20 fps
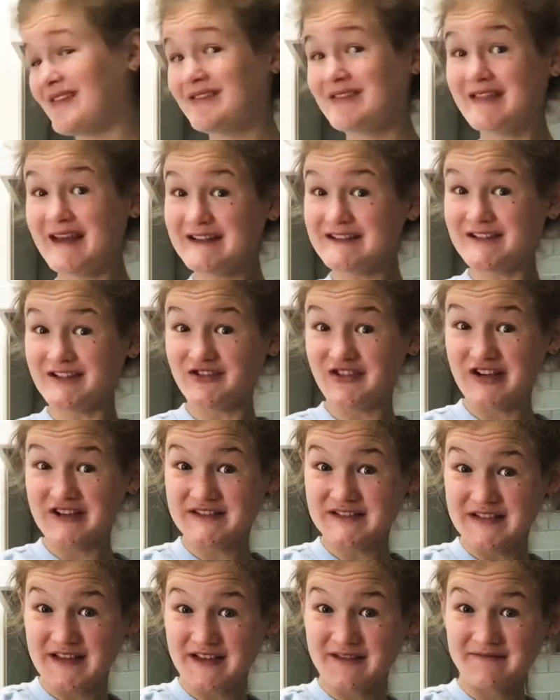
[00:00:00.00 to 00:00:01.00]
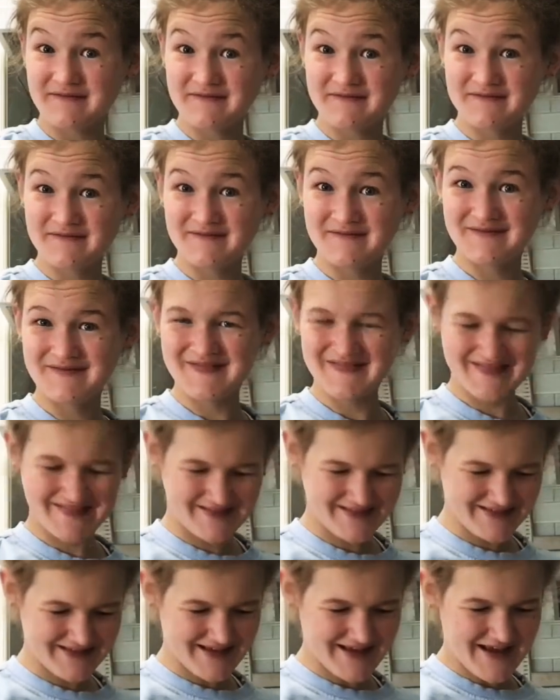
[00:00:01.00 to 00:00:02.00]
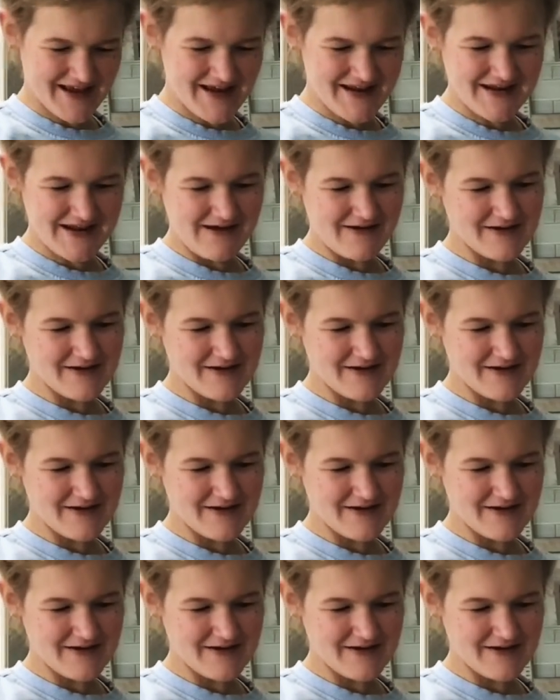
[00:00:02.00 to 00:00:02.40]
That's interesting. No,